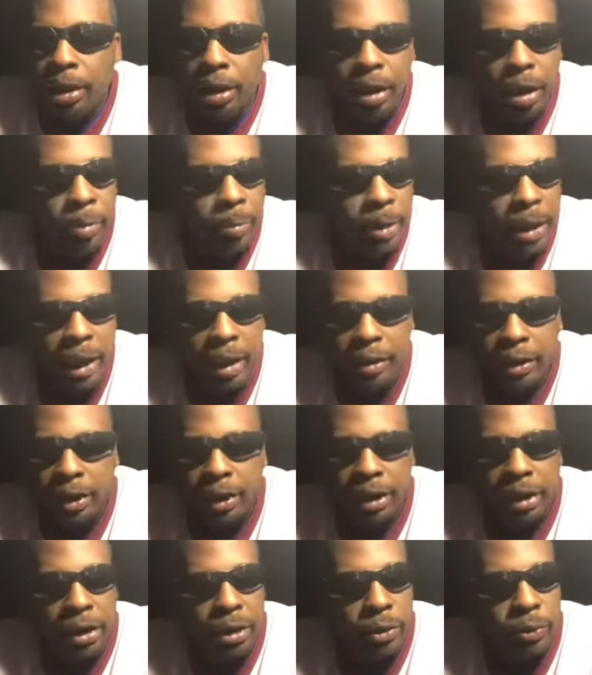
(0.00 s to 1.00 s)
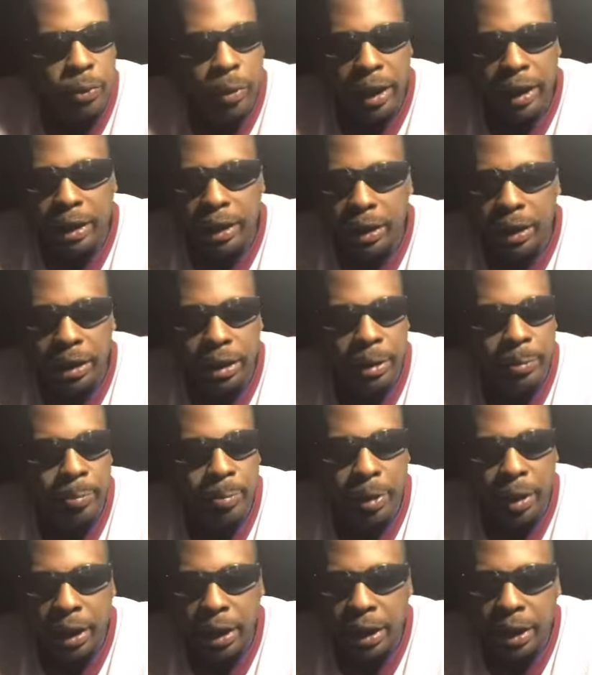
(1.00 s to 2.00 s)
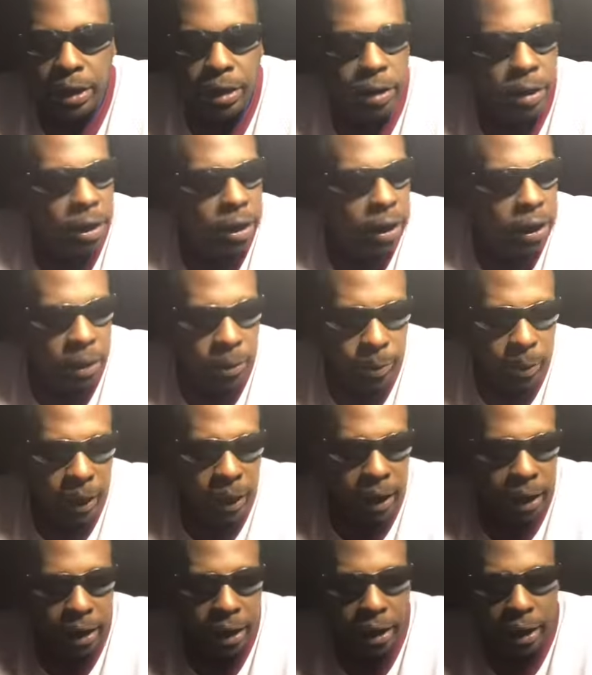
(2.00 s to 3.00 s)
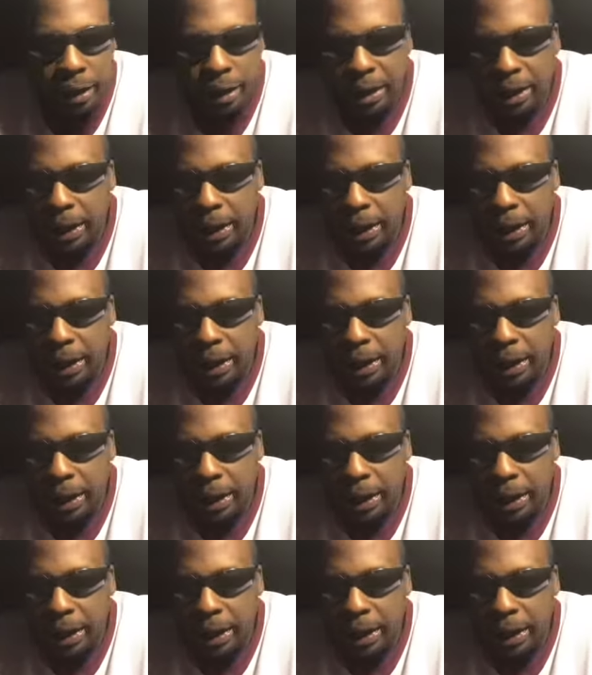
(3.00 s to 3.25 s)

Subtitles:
Come down in situations and blitz or does what he does.